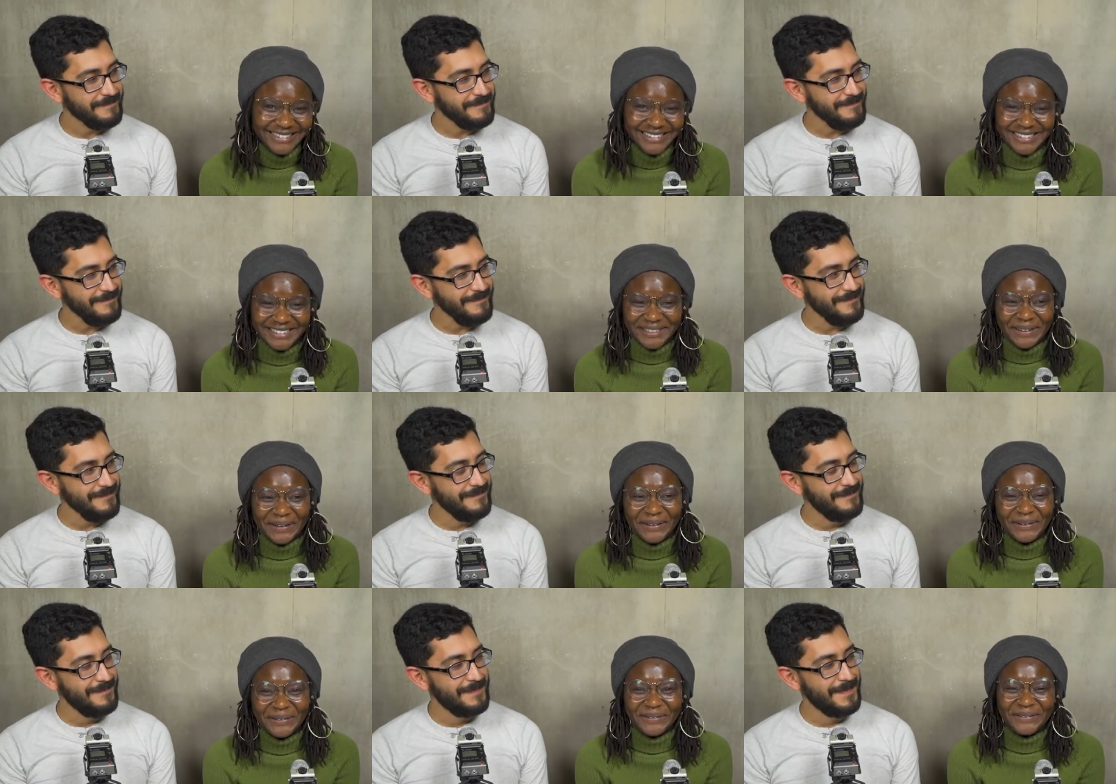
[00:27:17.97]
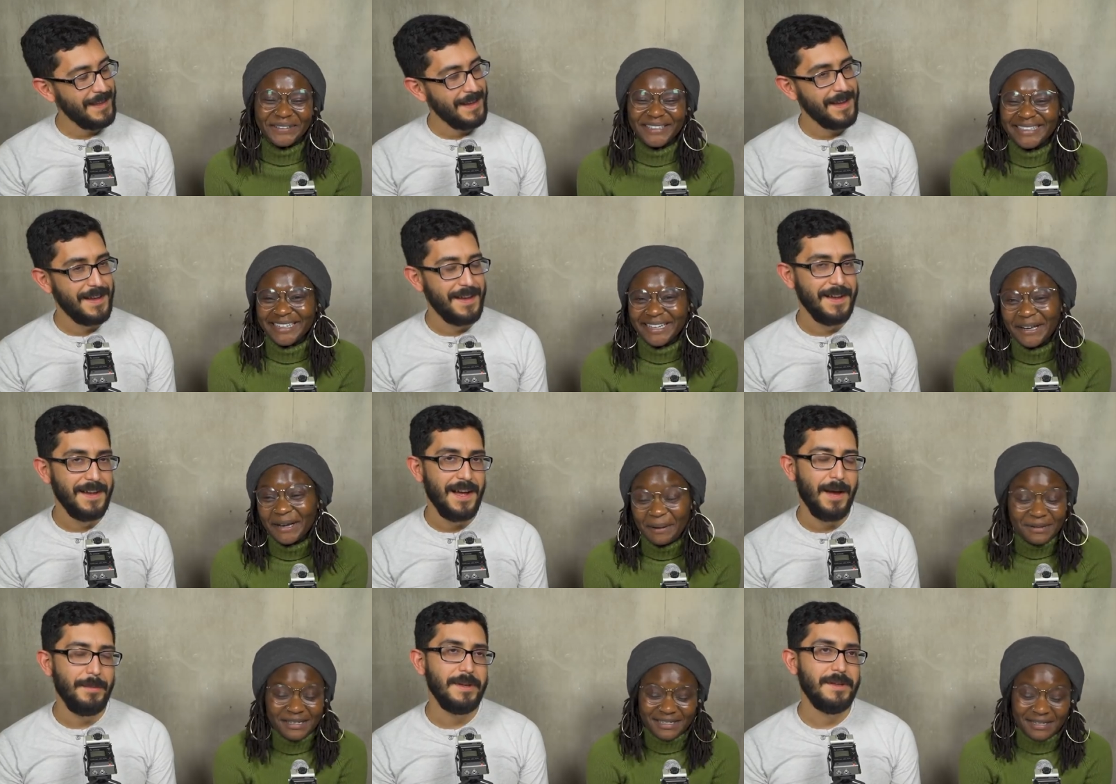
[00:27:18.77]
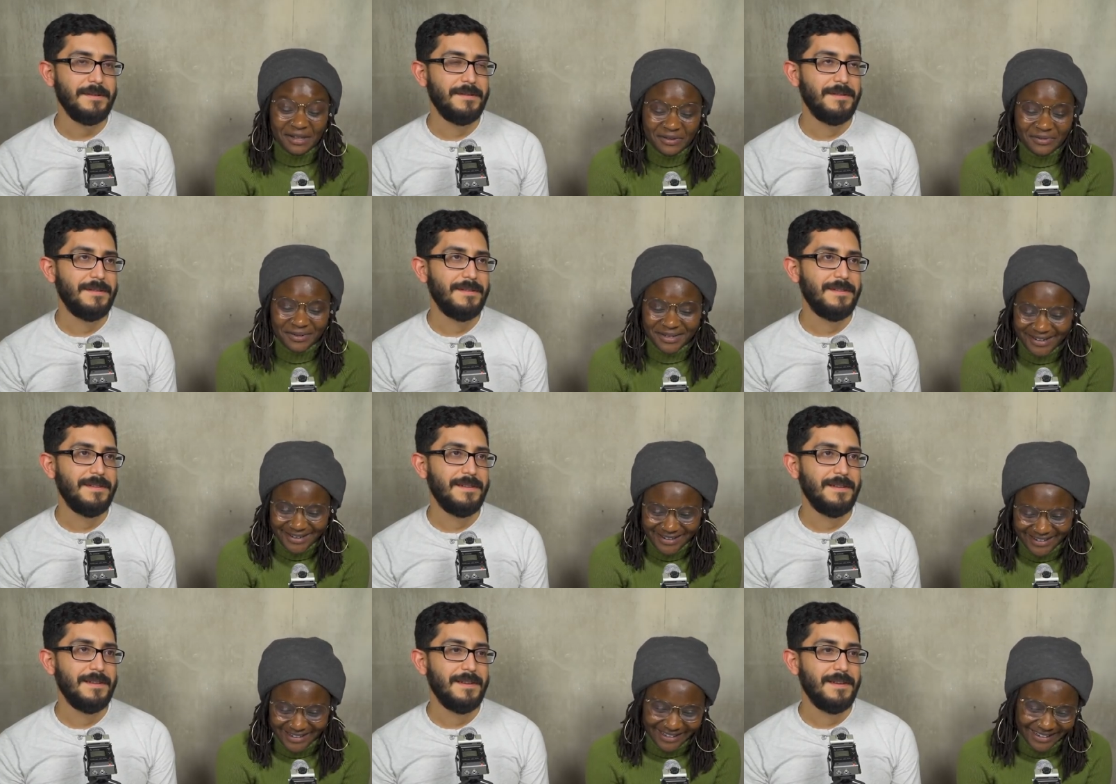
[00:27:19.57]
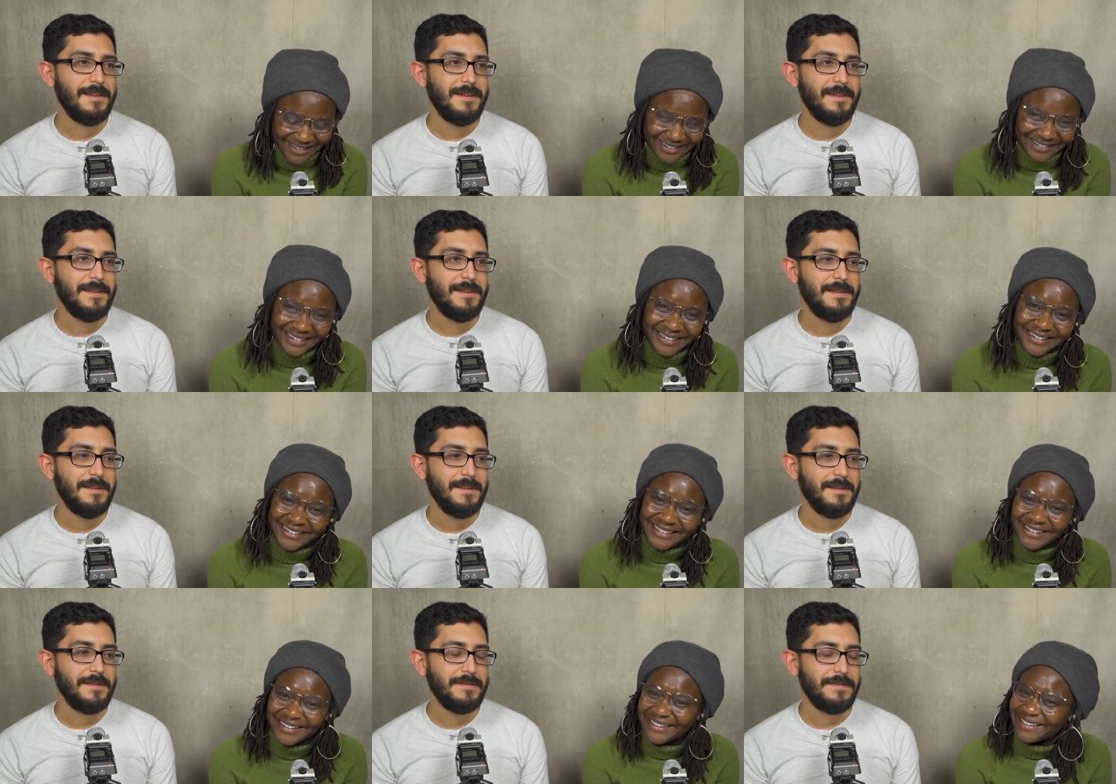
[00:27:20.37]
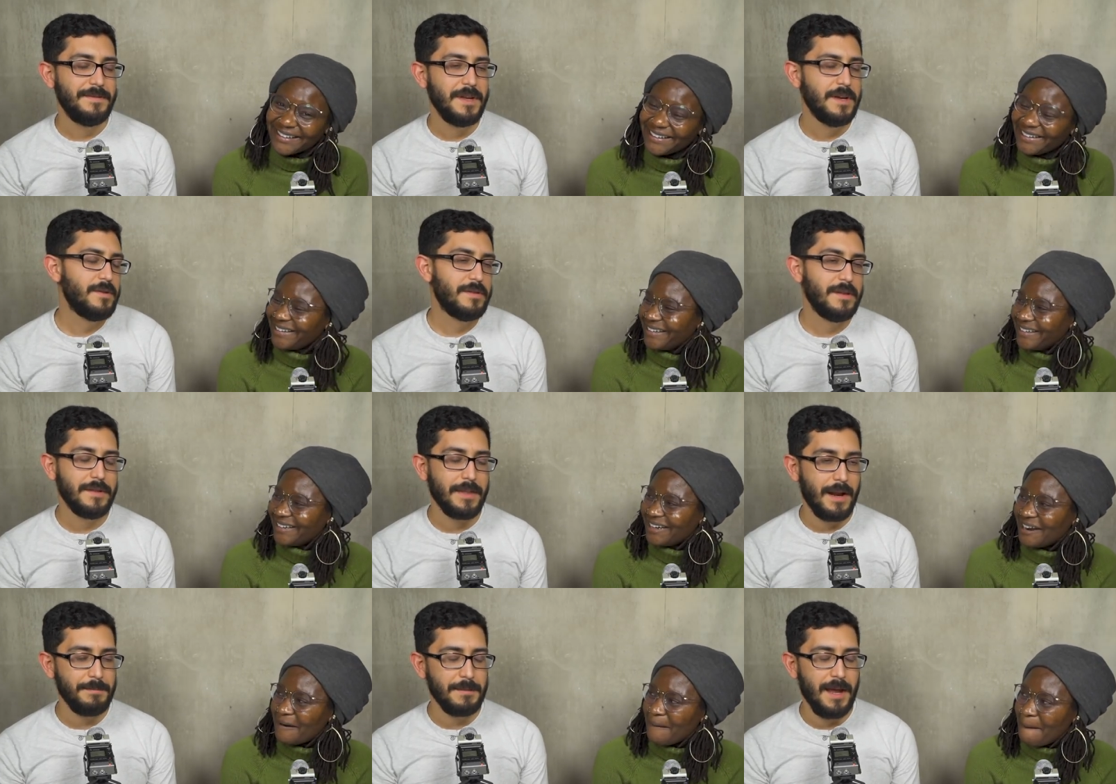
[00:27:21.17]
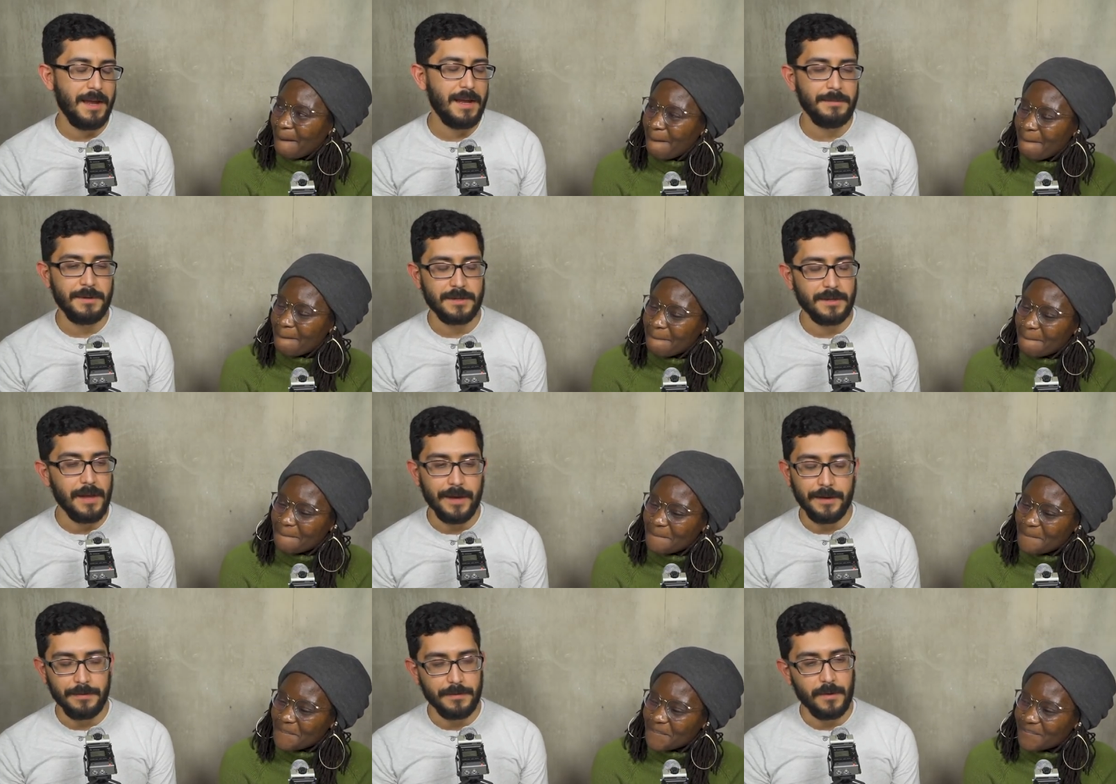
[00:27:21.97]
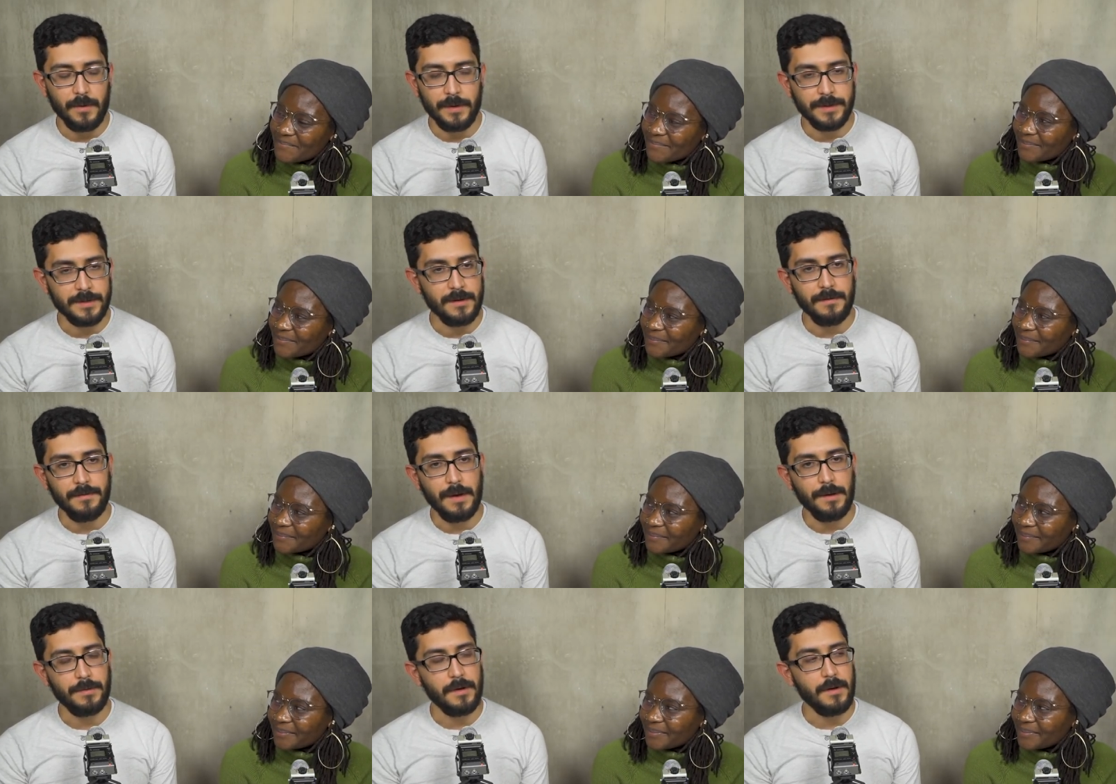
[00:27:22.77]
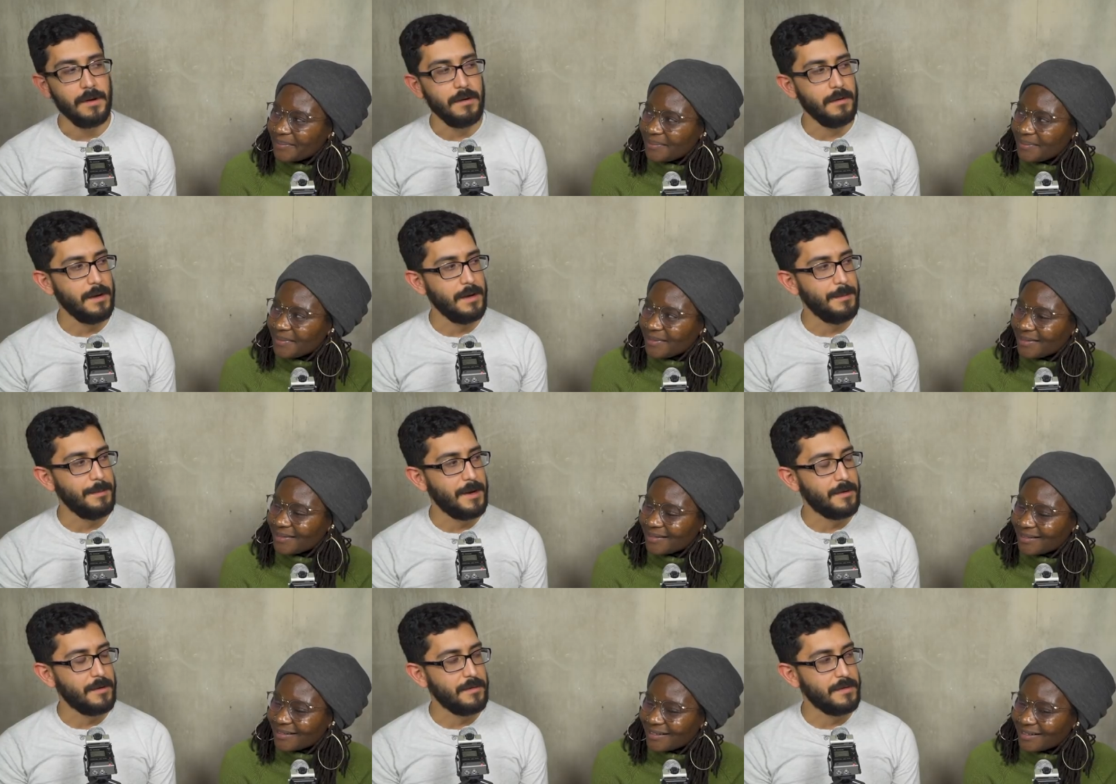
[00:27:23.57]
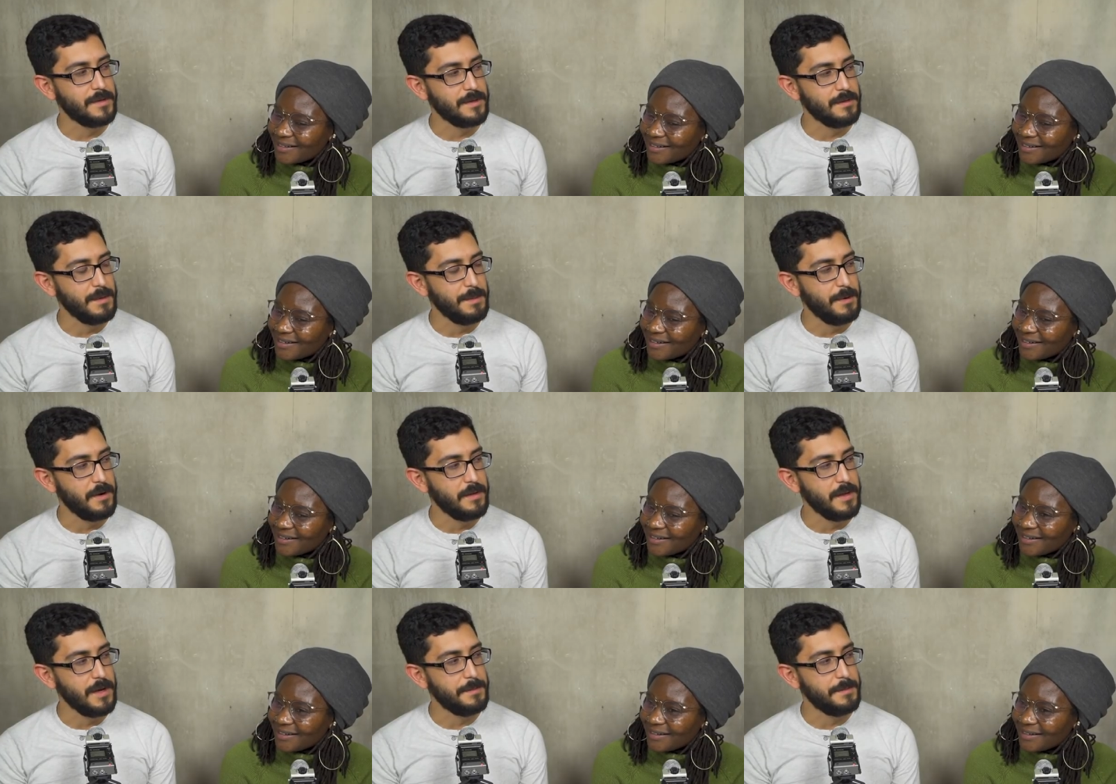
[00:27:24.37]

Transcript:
Speaker 1: So
Speaker 2: I'm I just mean, telling you what it did. The other thing that I'm, and I'm just like throwing stuff out there. Um, I don't know if this is going to be part of the